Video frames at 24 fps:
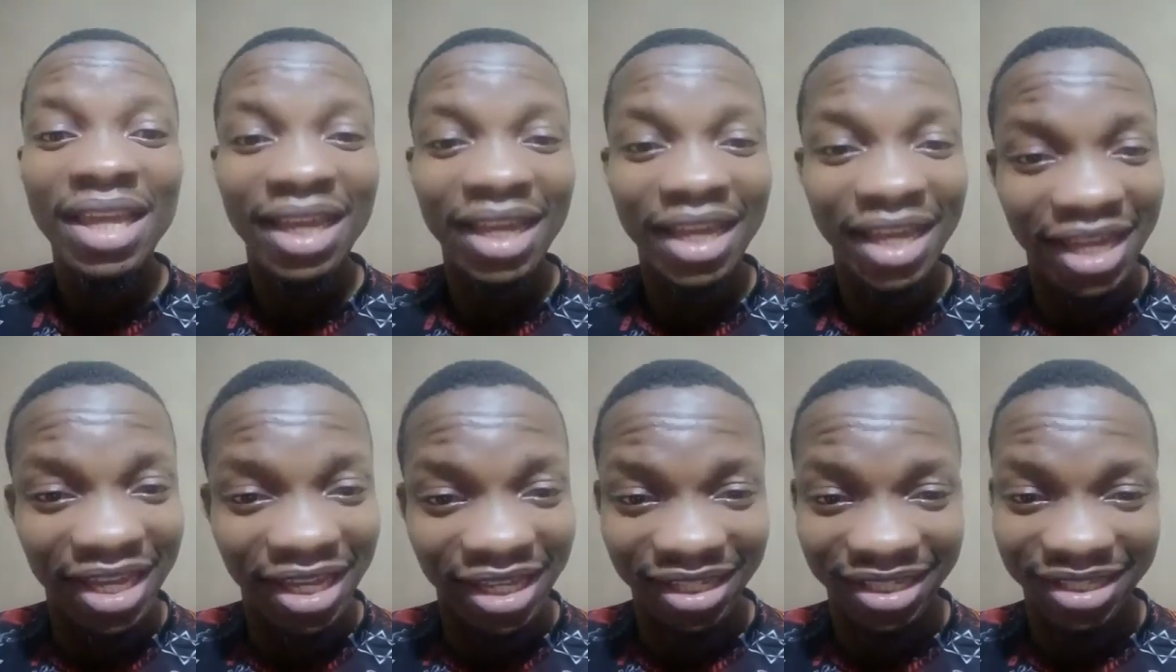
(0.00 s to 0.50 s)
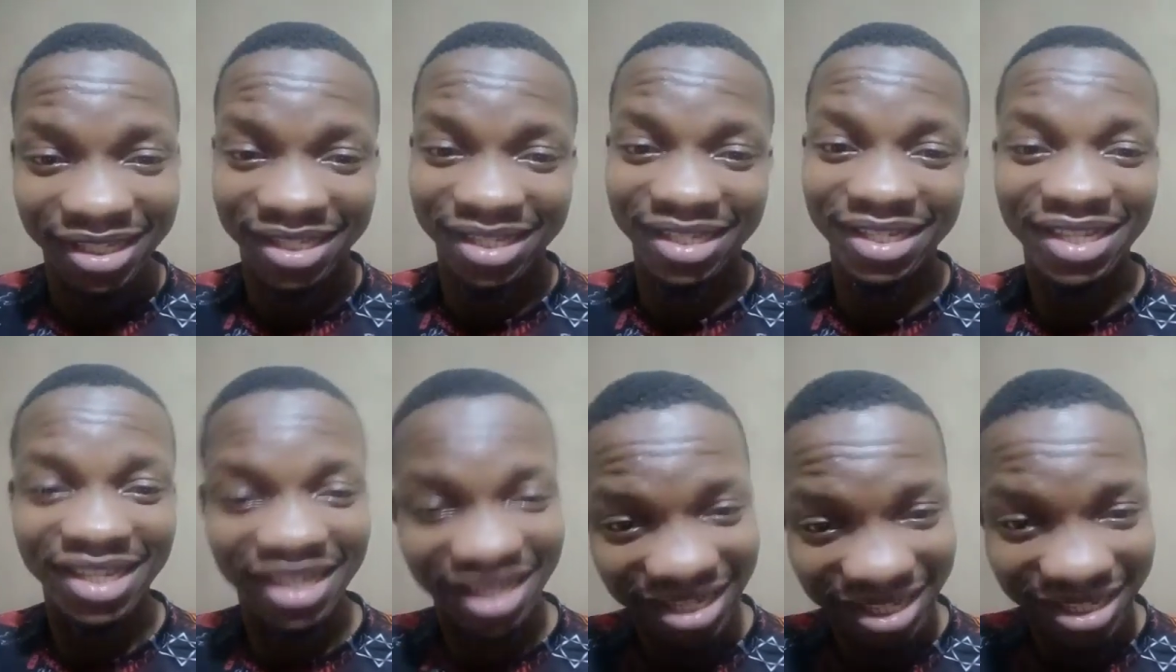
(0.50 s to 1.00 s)
It
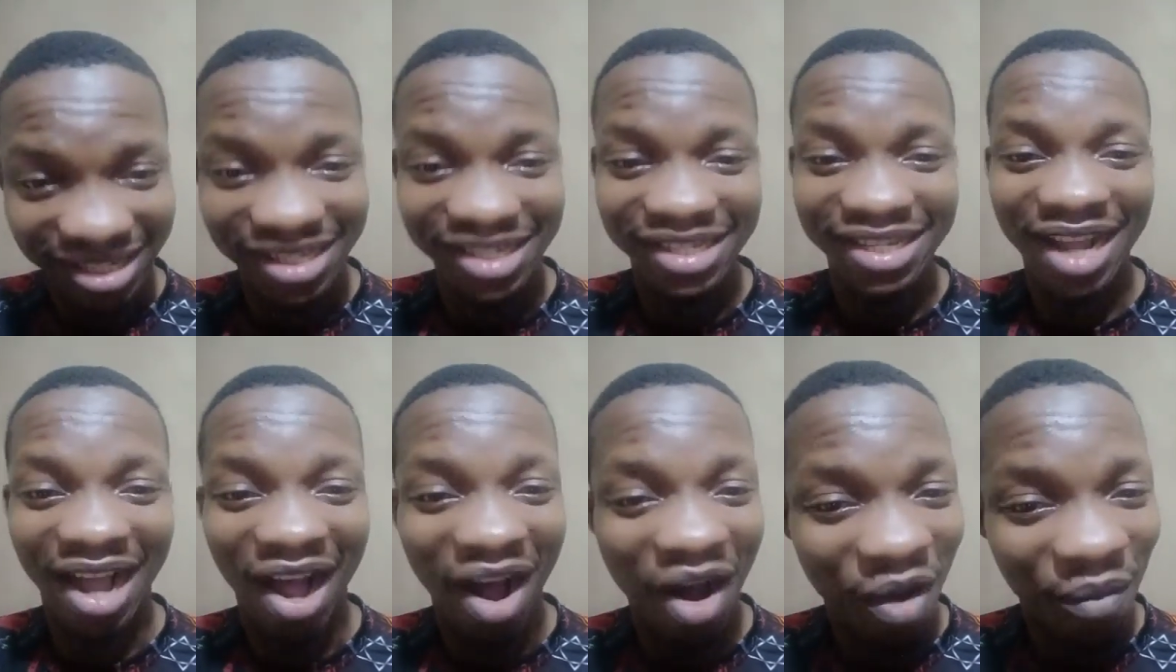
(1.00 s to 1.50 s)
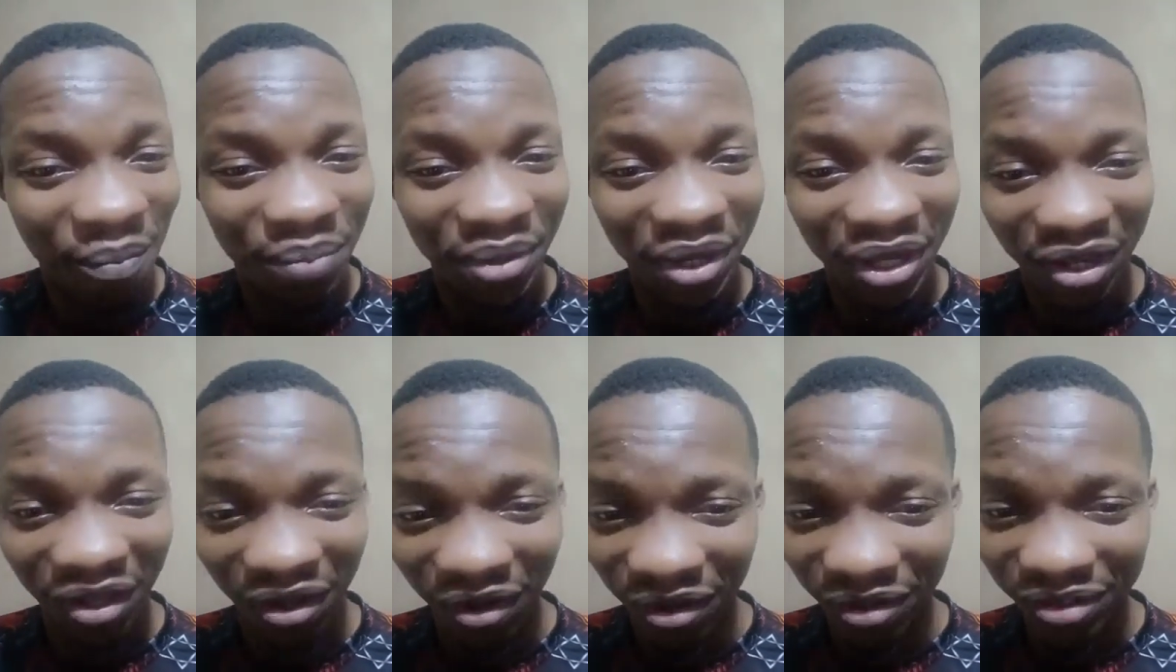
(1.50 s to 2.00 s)
is
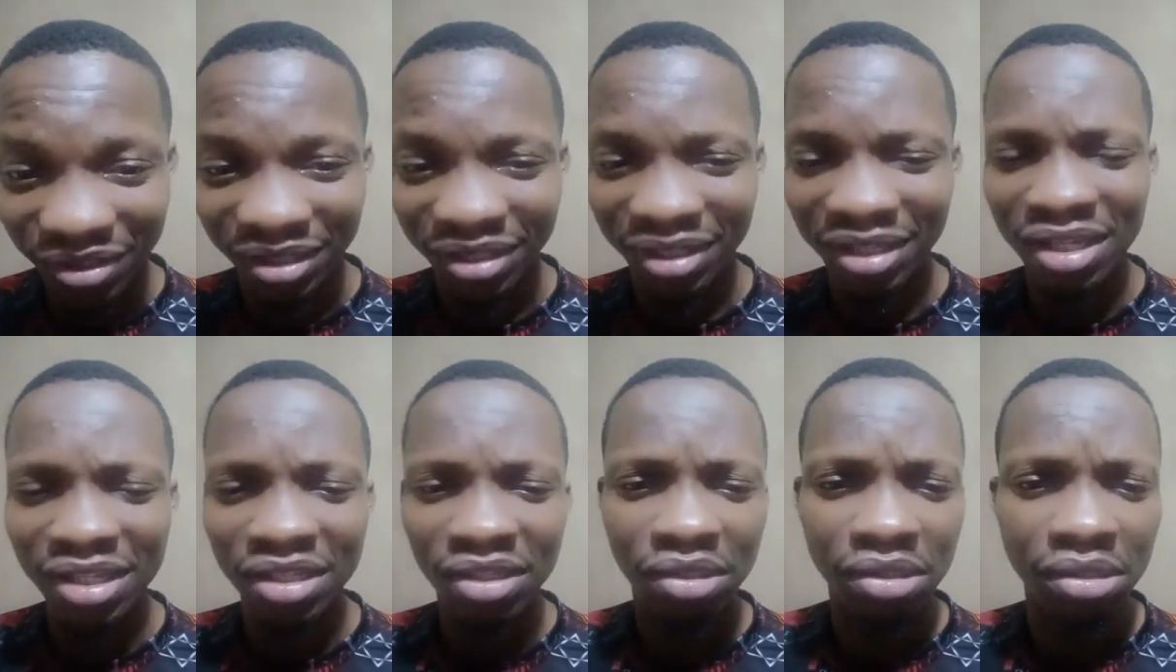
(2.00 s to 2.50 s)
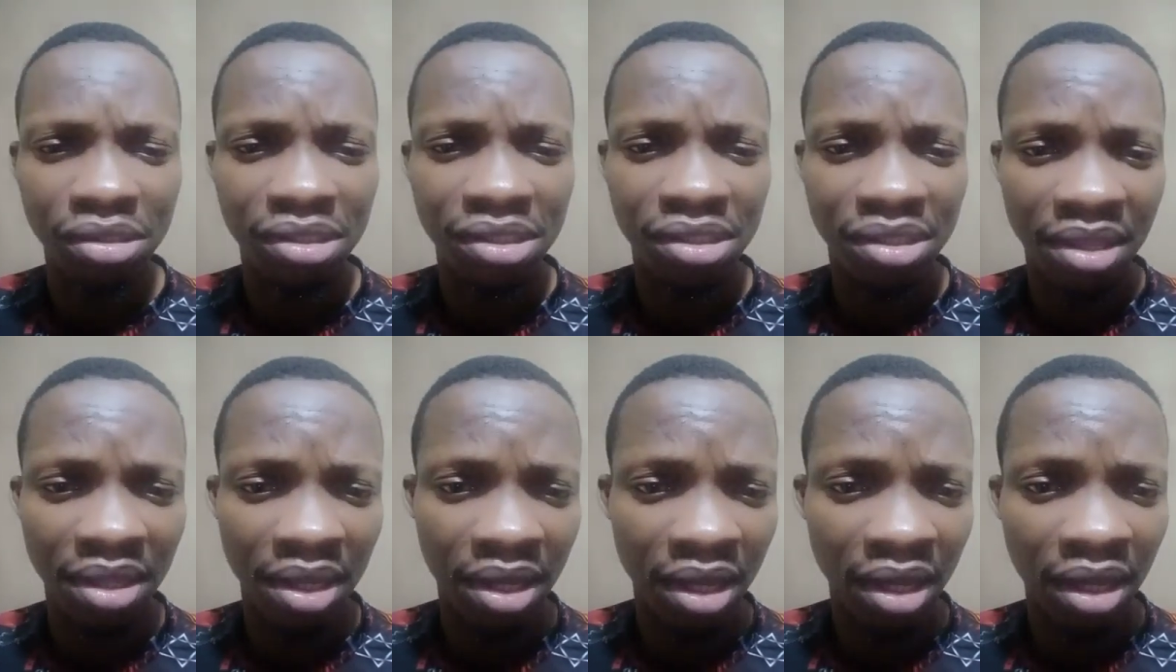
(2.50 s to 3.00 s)
helping us to
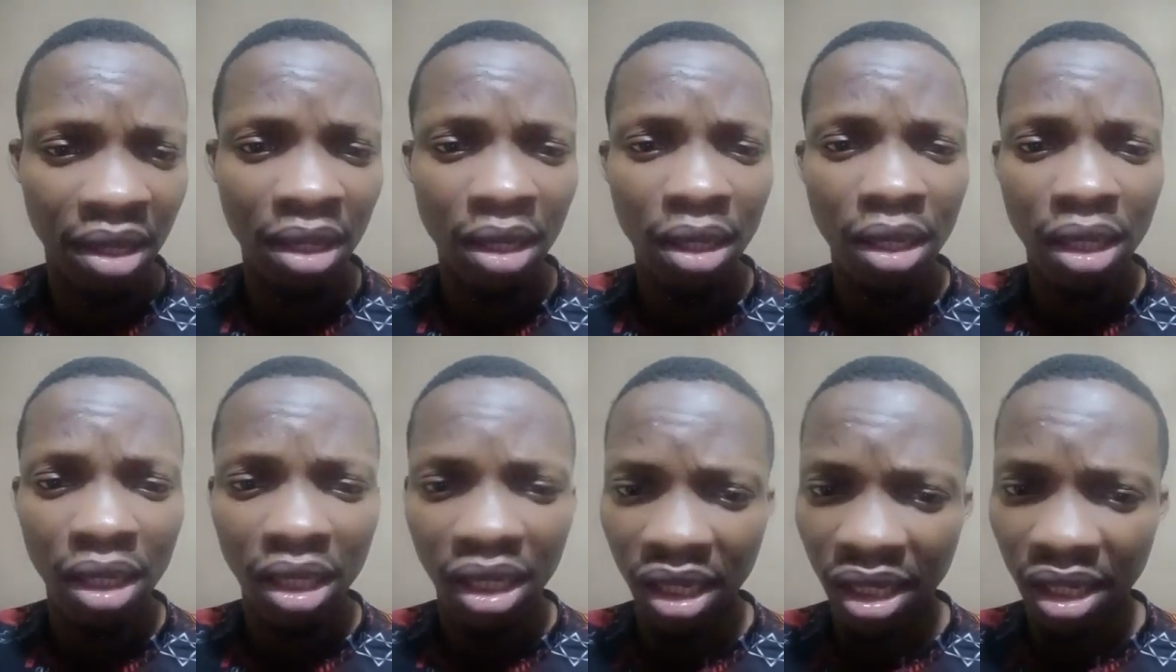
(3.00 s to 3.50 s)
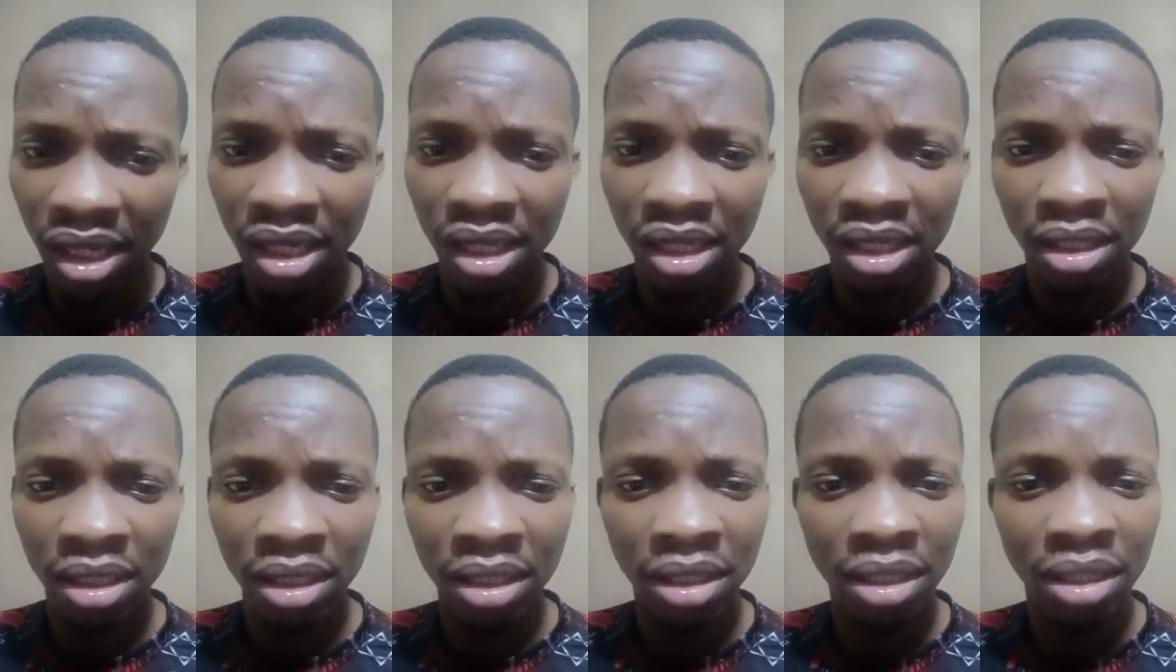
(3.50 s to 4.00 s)
stay
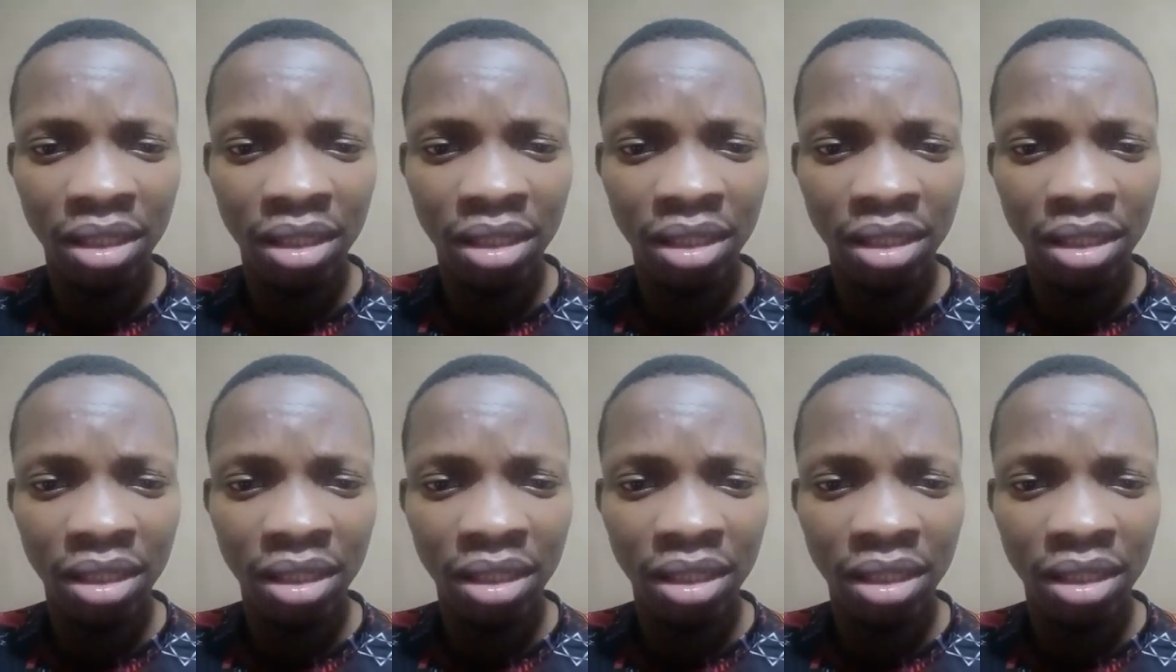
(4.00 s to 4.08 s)
in